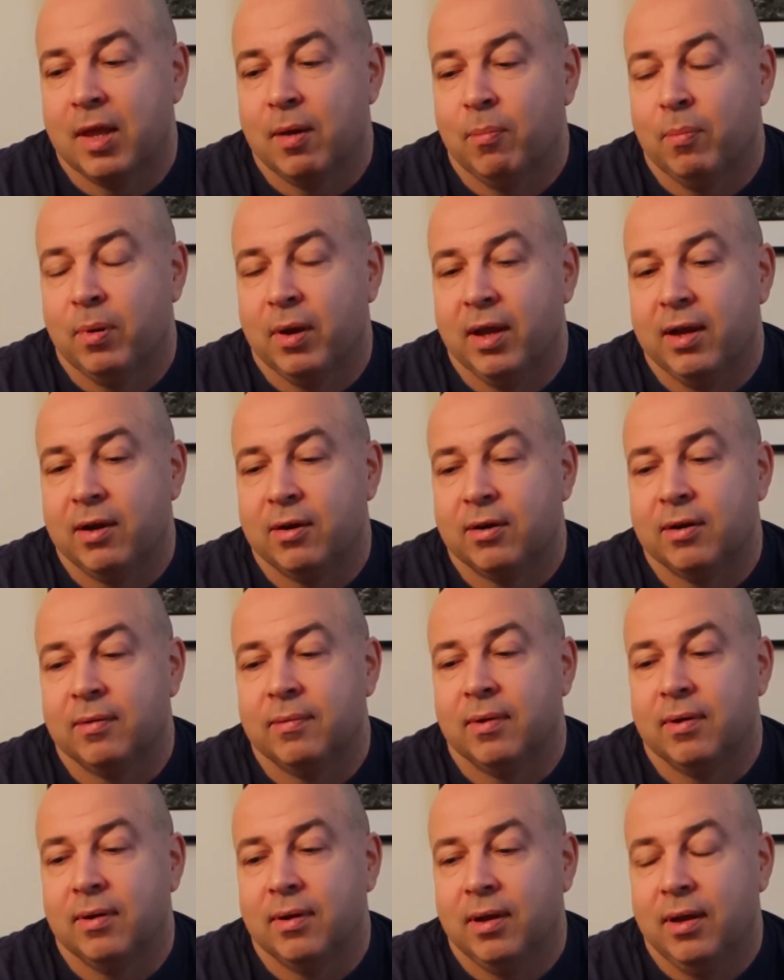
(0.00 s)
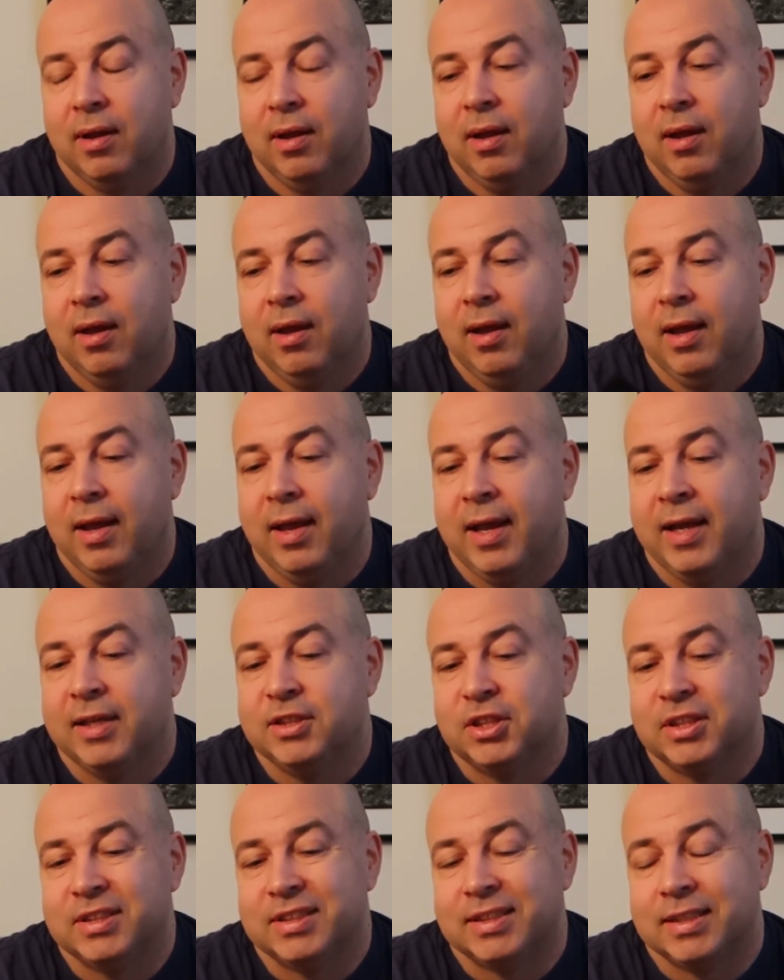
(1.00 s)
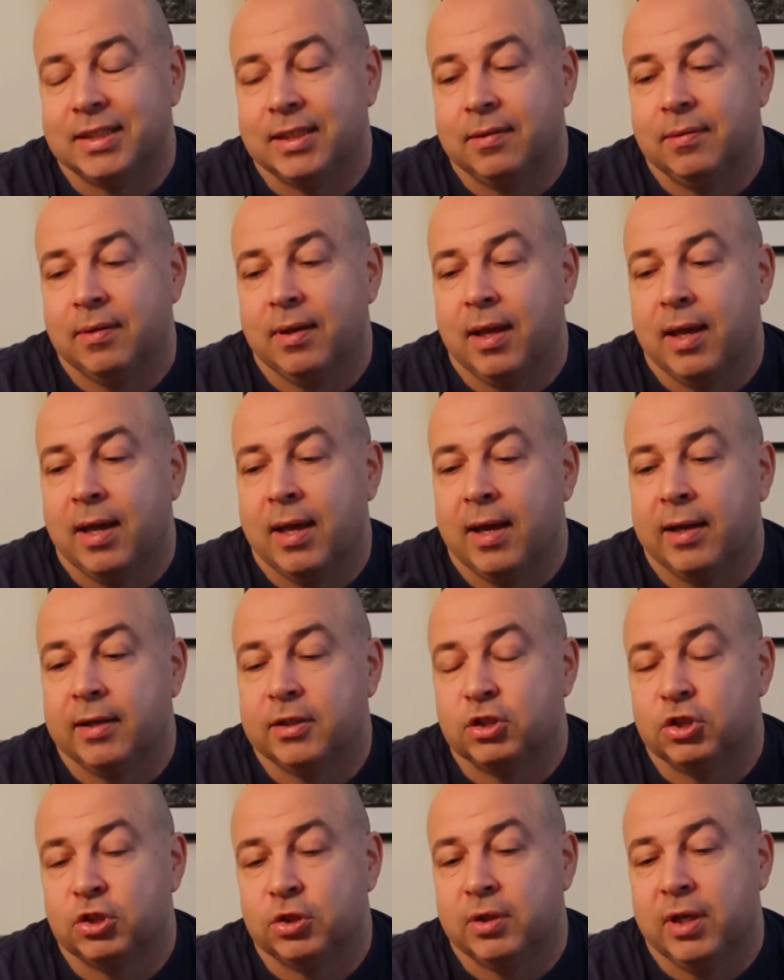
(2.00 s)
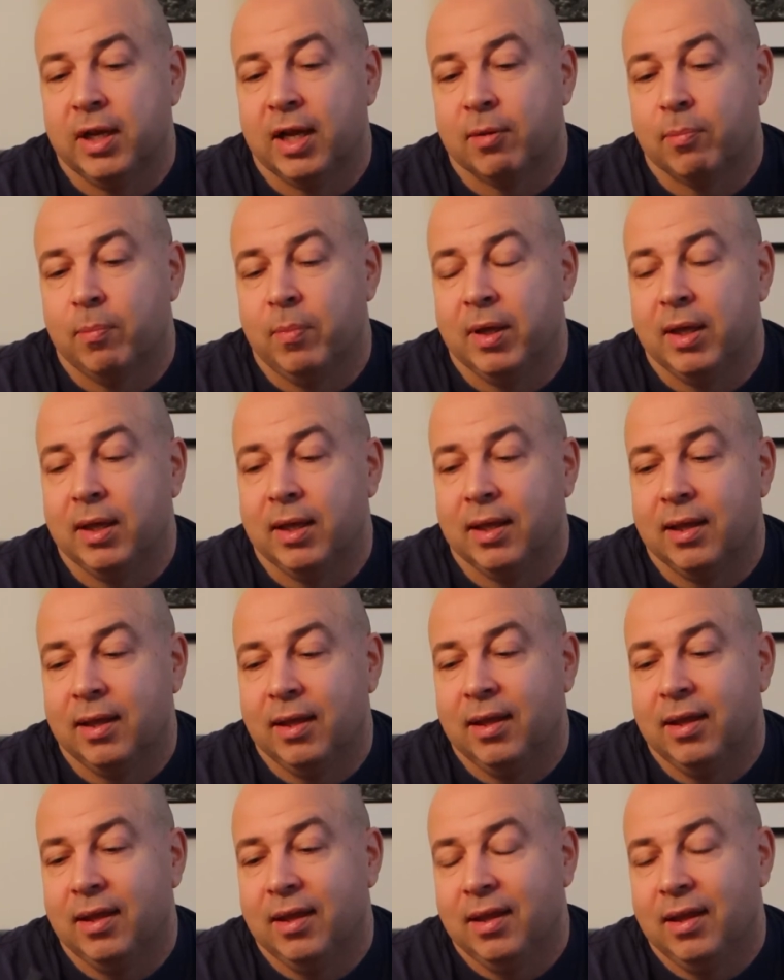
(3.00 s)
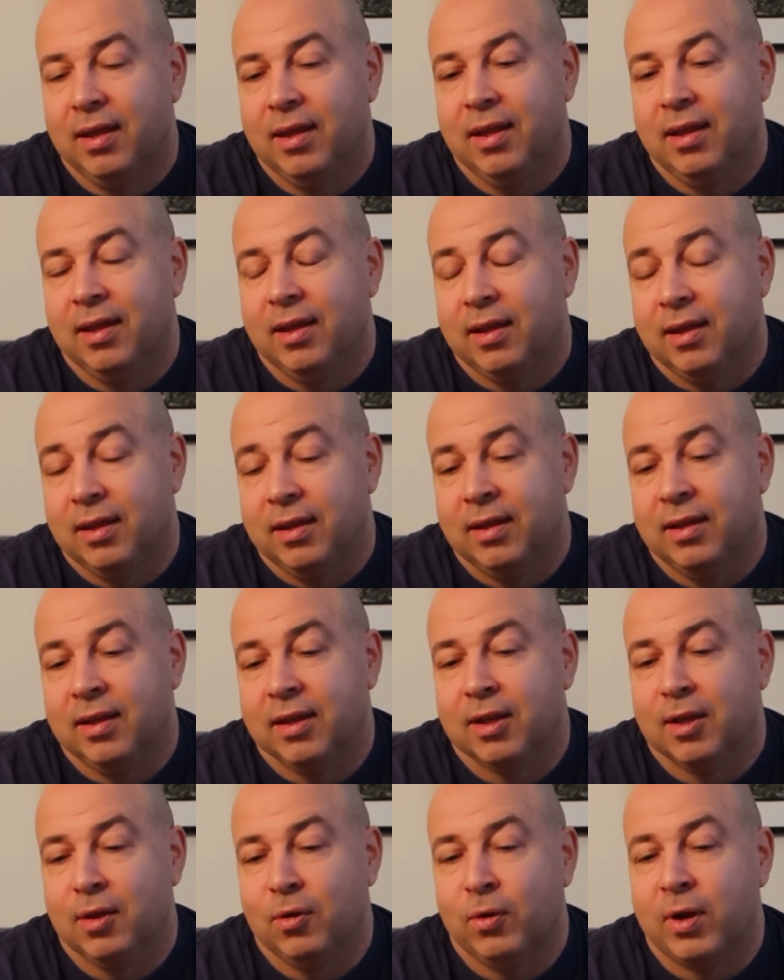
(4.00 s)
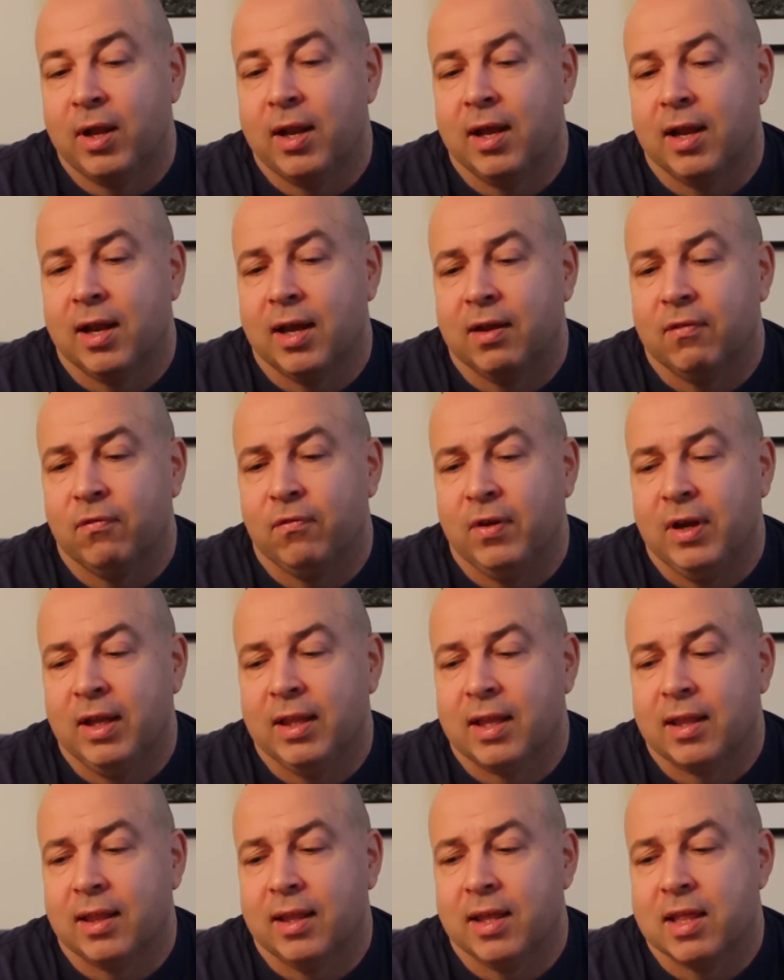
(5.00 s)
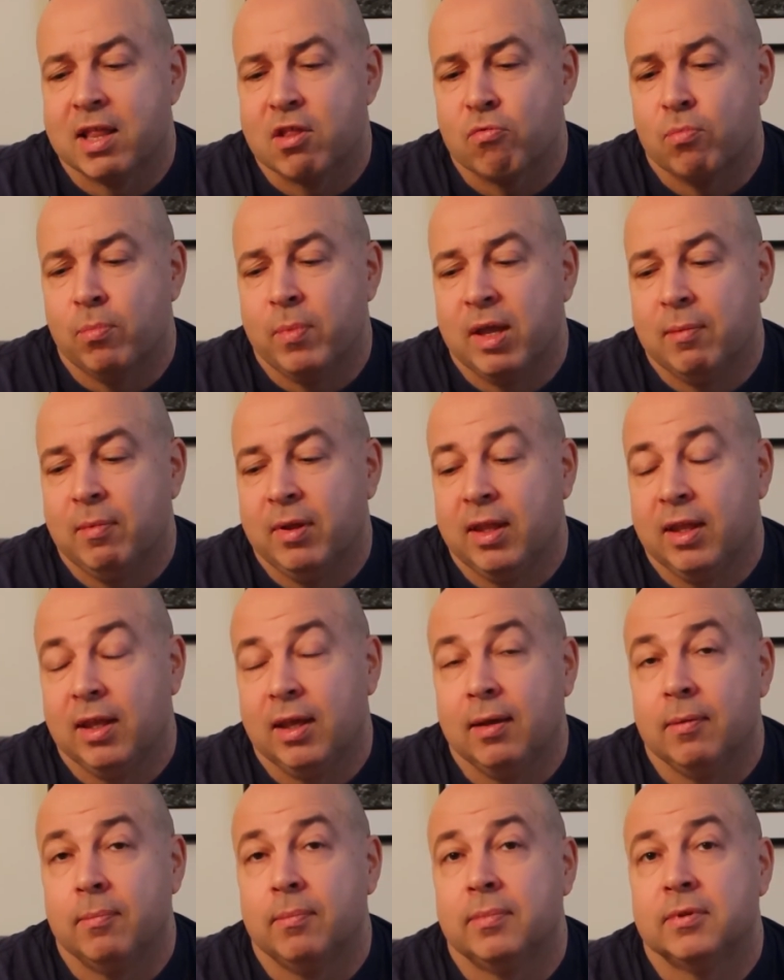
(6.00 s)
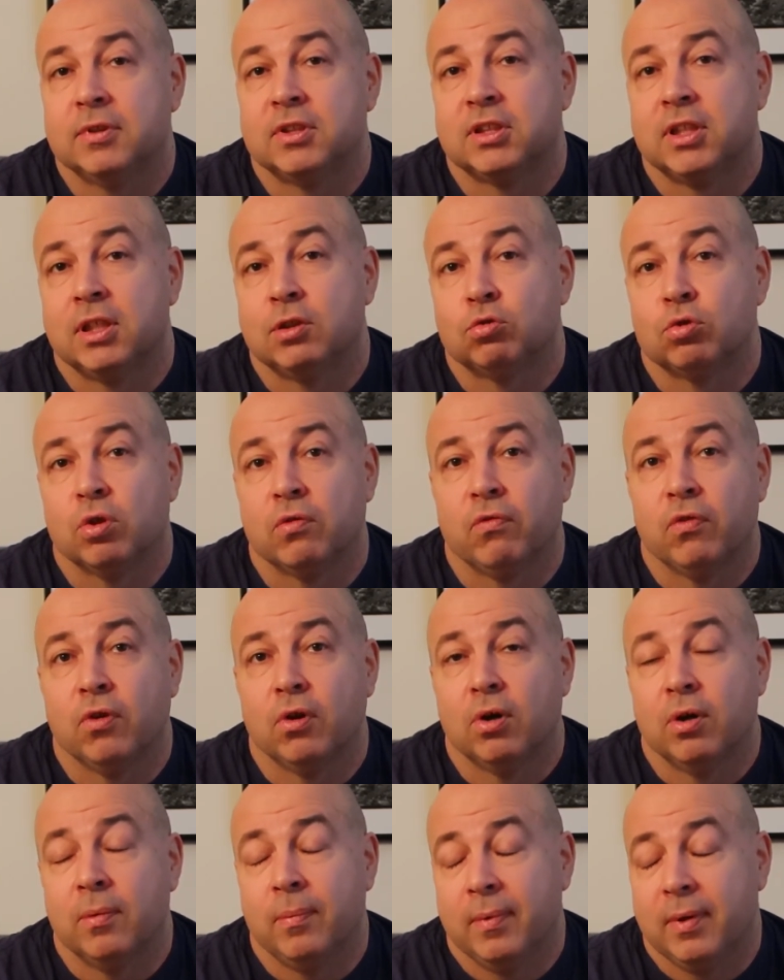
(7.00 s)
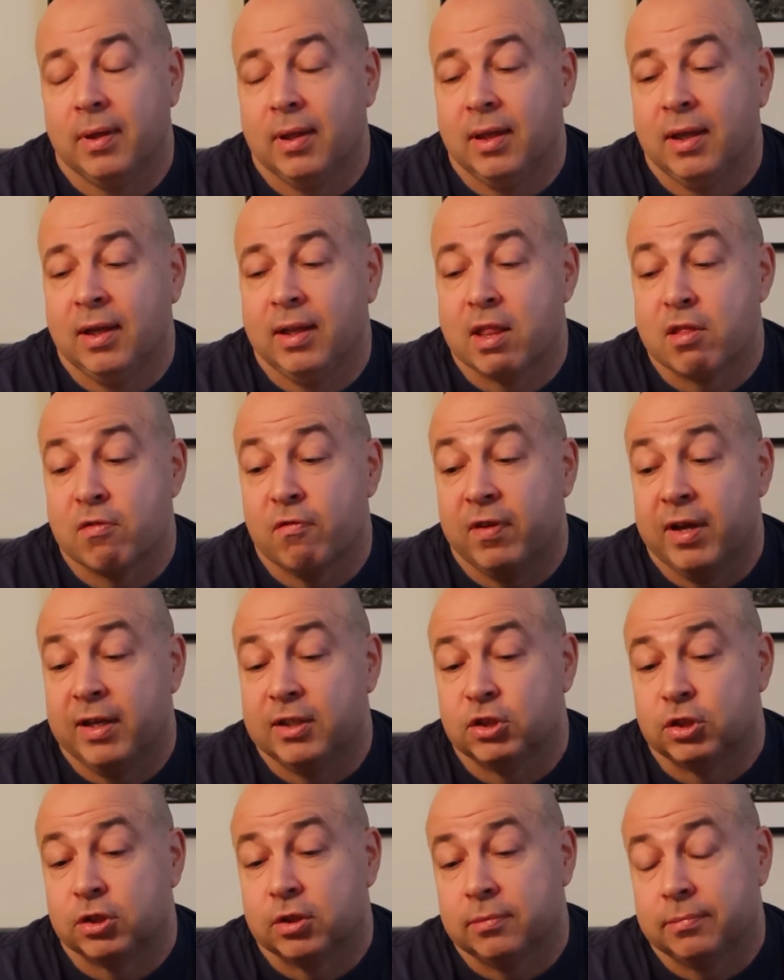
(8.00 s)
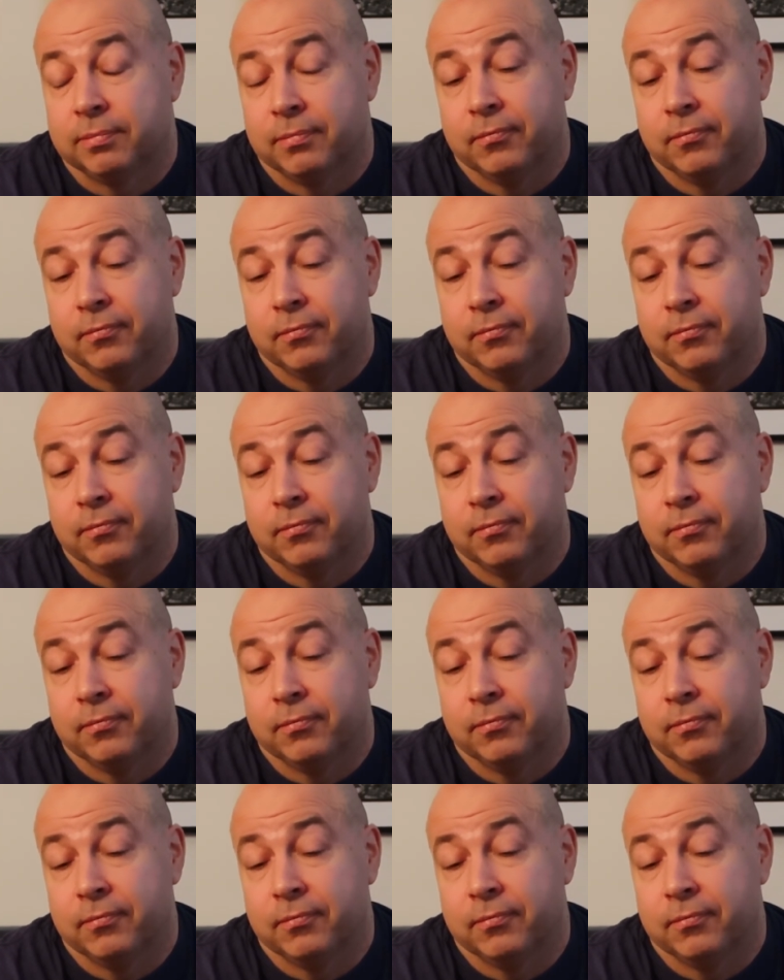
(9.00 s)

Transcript: player agency and should not be included, and I feel that this may be the central flaw in this adventure.